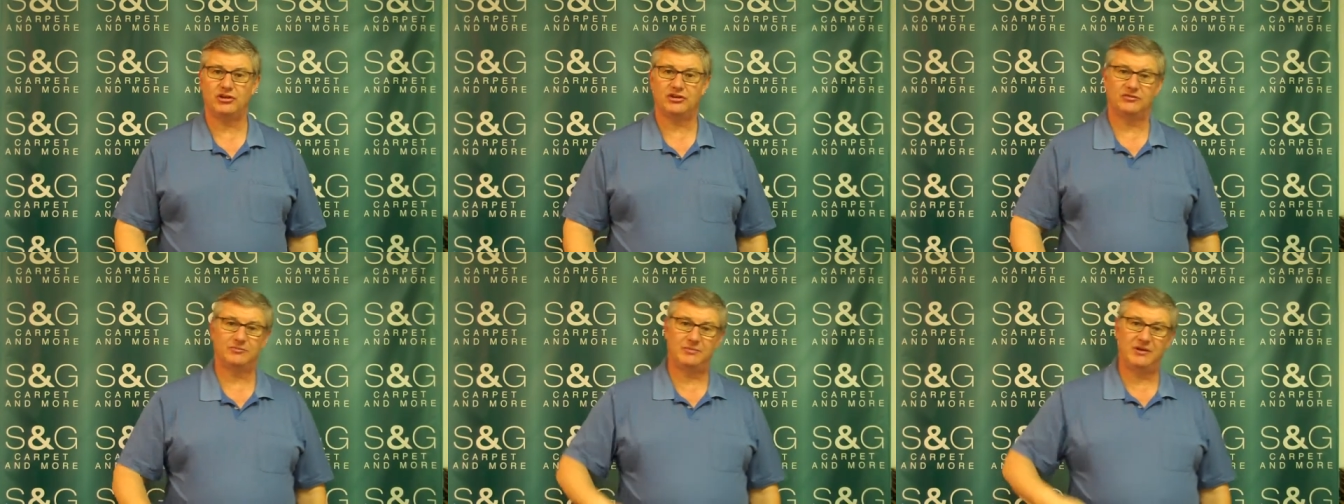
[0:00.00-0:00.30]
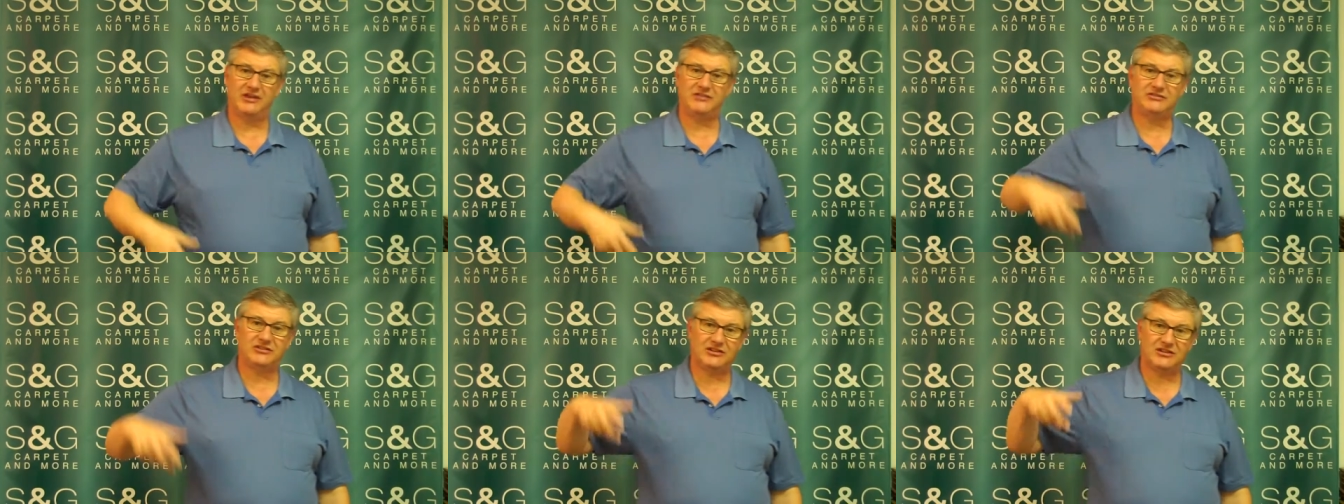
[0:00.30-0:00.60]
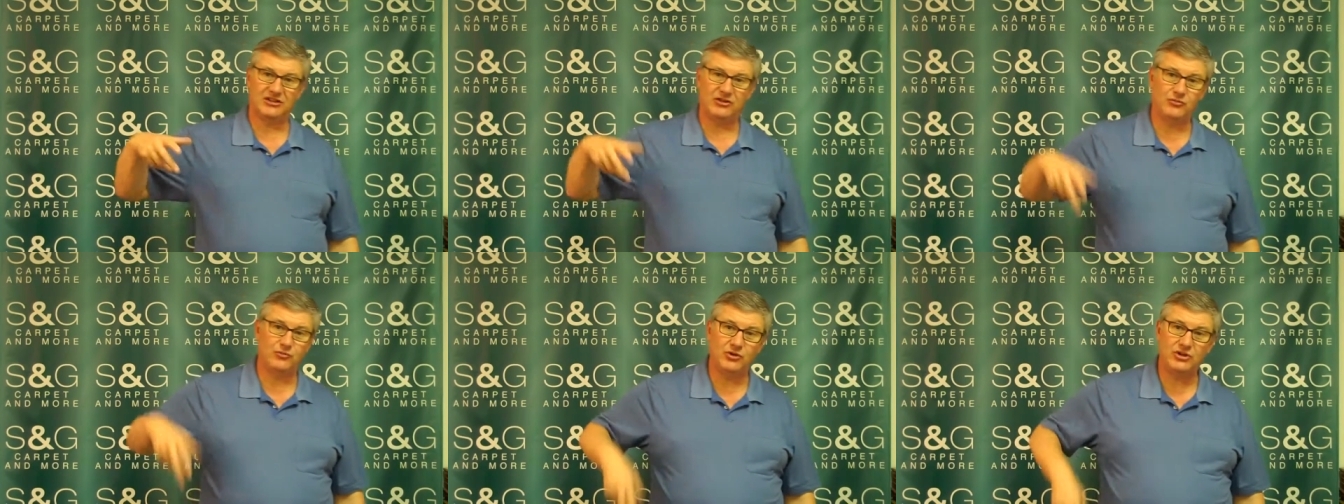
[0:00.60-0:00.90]
is
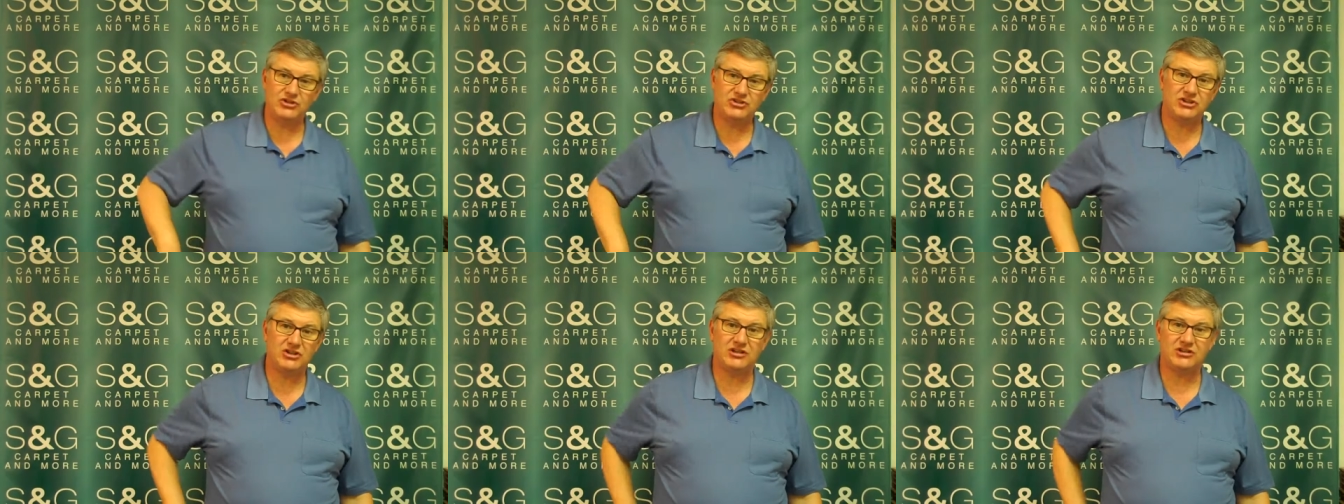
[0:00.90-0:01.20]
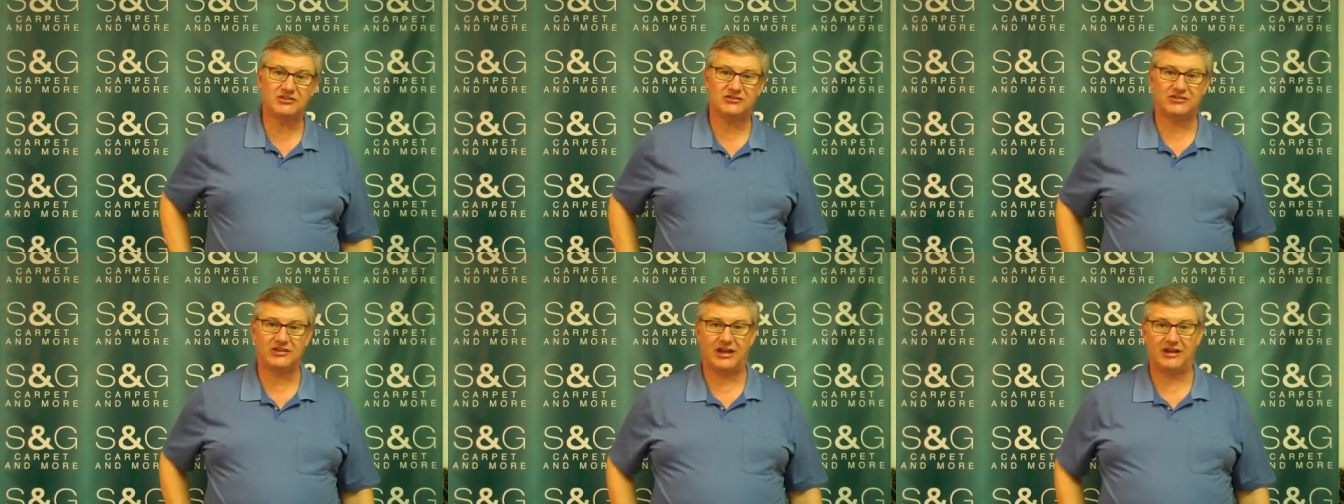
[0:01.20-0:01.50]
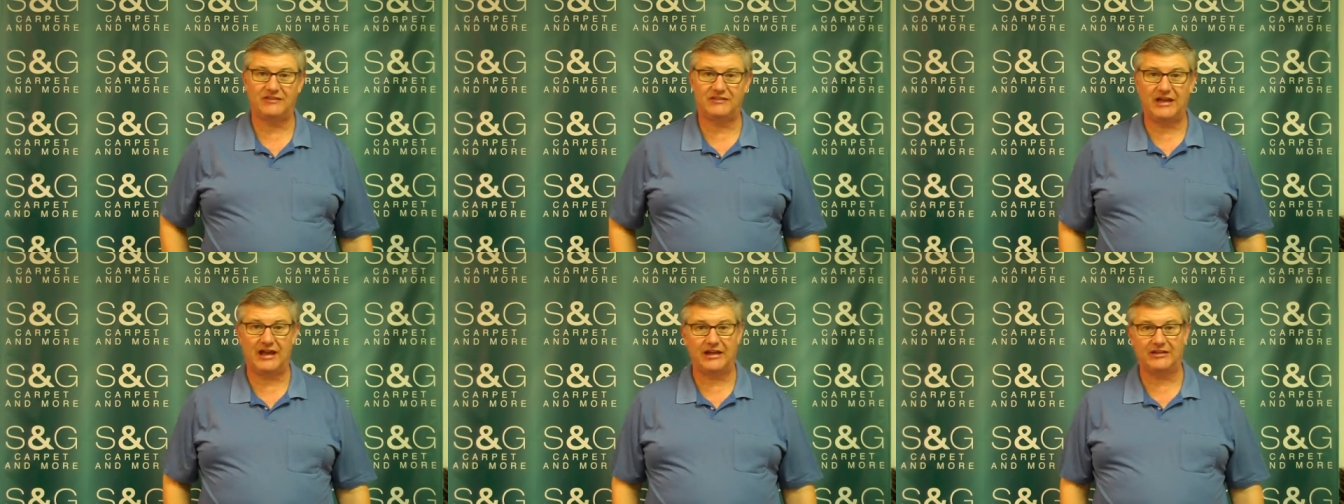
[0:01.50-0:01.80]
basically reaching
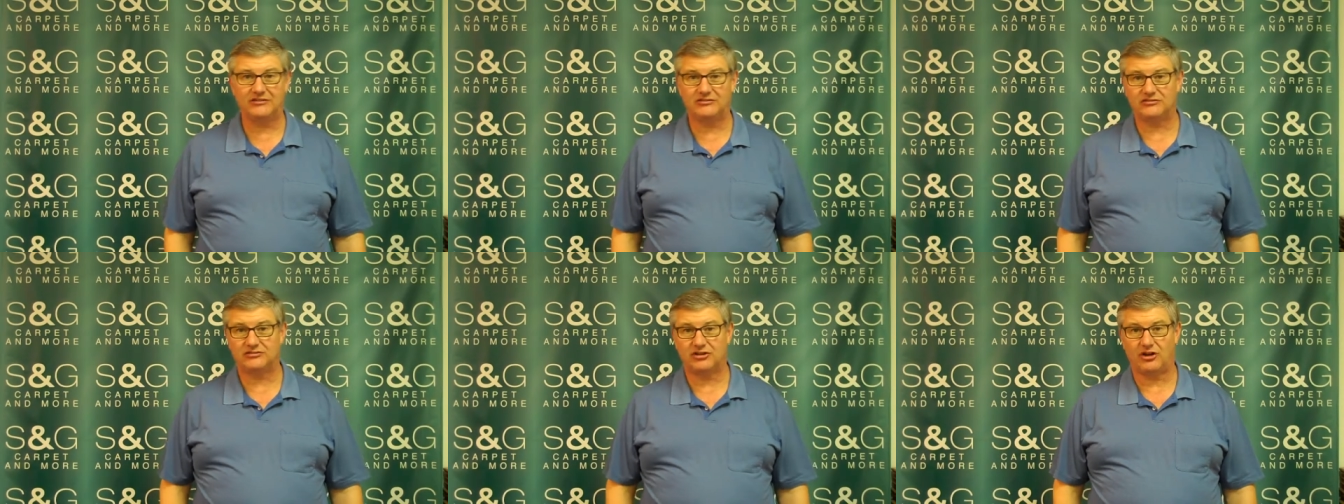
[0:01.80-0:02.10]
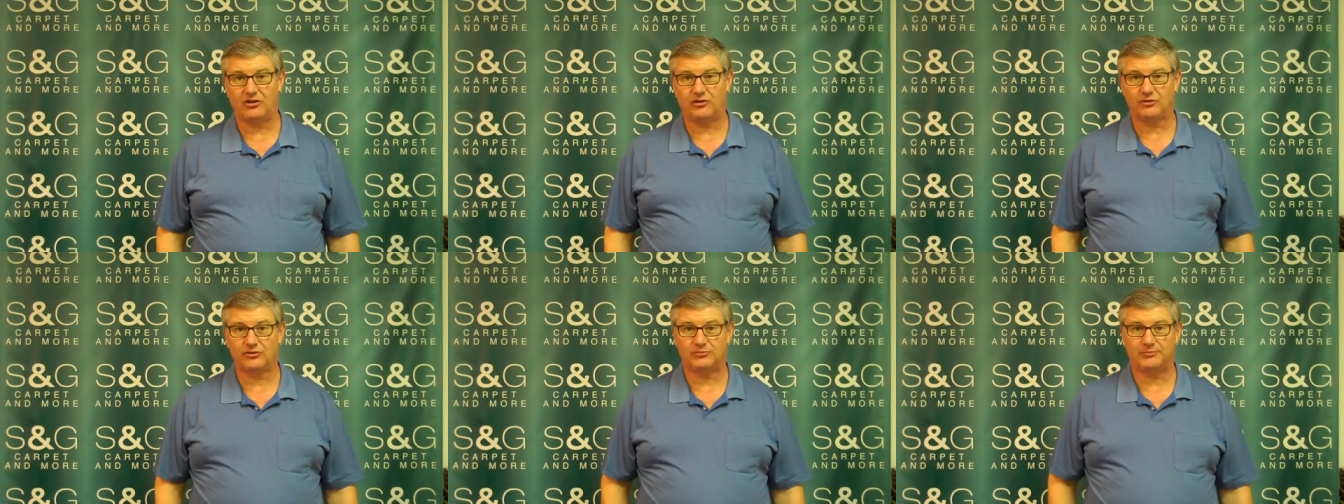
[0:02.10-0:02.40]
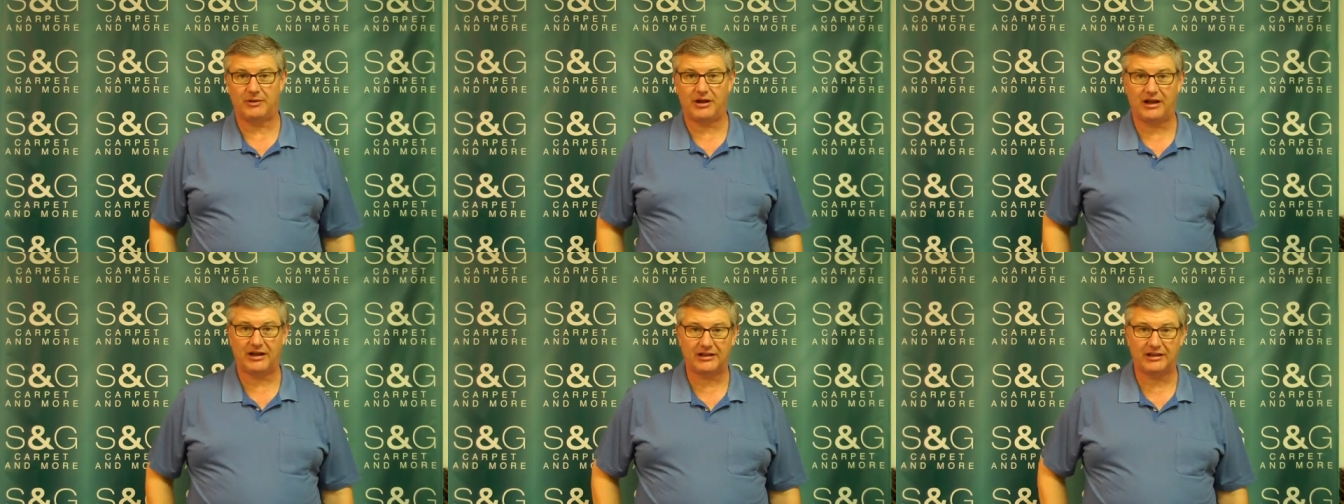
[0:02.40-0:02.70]
inside that installer's
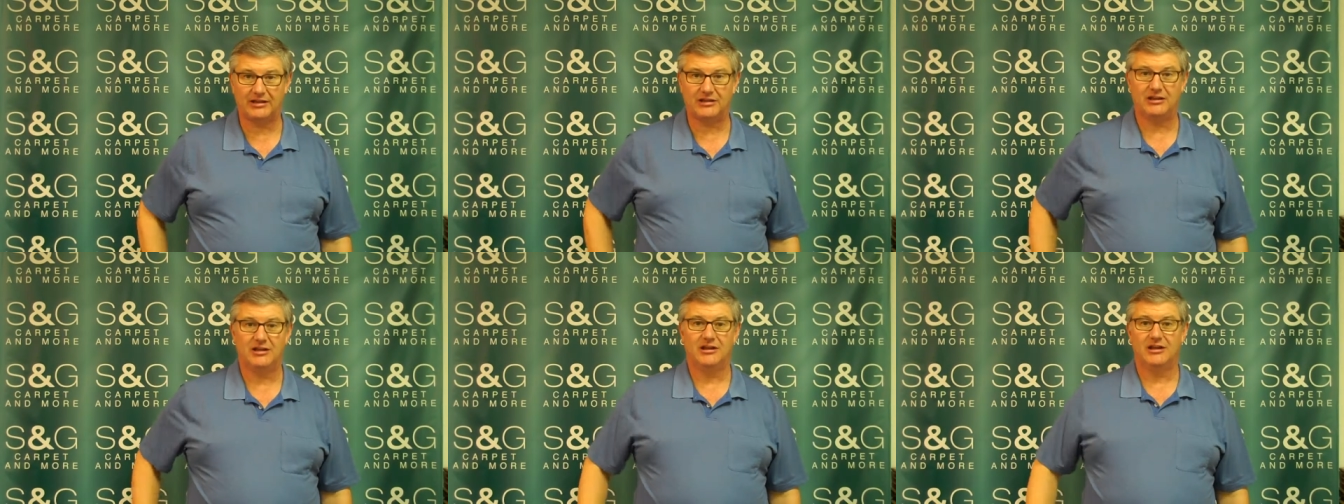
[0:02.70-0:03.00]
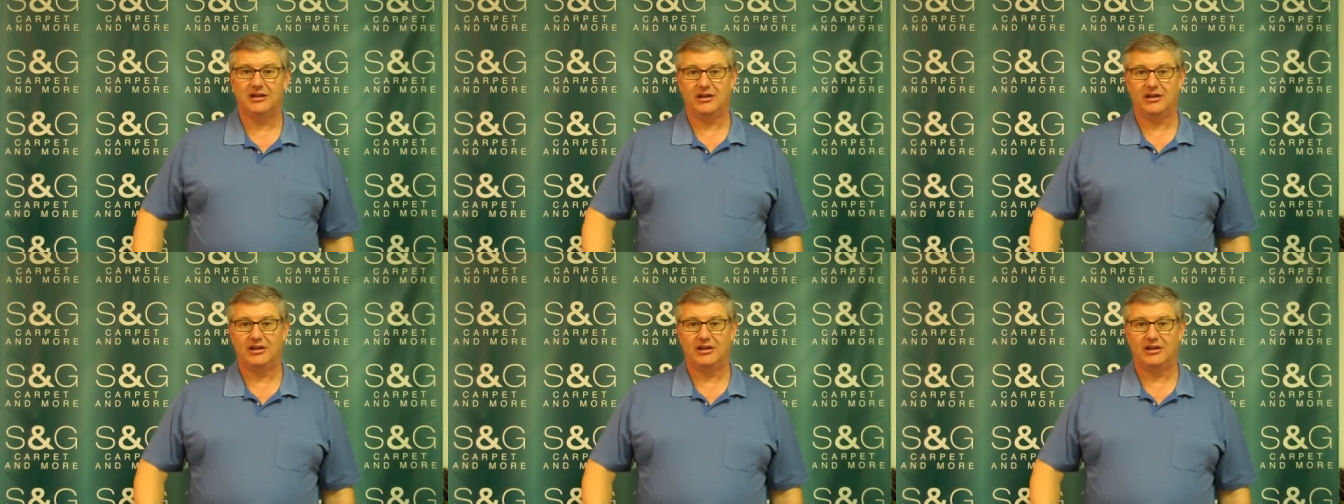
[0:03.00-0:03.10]
pocket